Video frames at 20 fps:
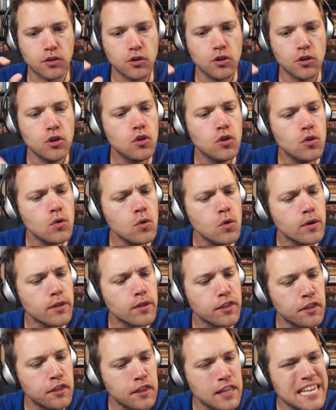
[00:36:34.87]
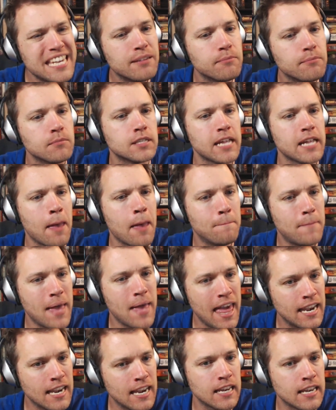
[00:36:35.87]
new themes
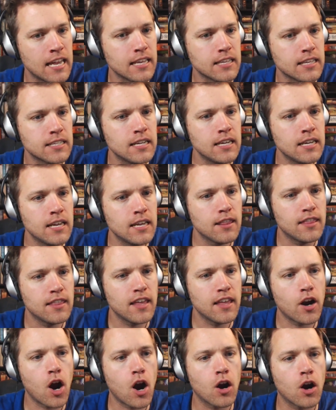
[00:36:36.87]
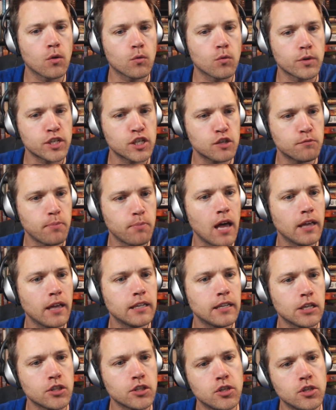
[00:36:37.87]
embedded in it that are
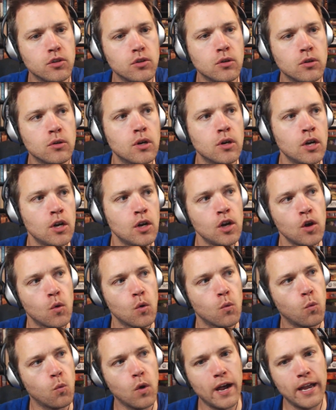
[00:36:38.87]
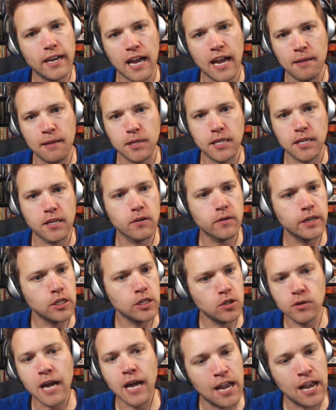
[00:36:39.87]
responding to what I'm
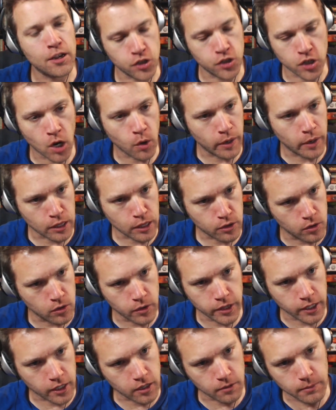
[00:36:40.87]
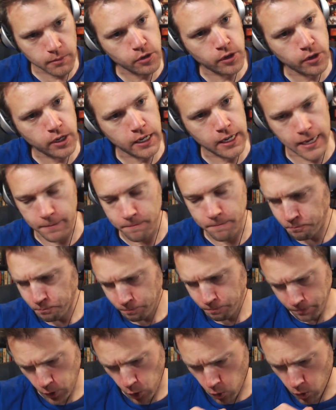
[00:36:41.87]
hearing you guys going through in the community,
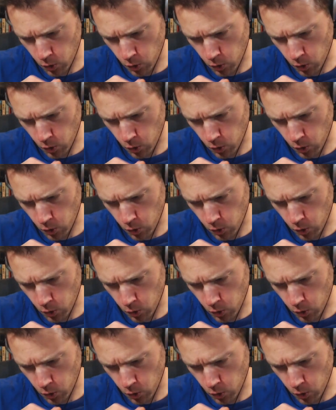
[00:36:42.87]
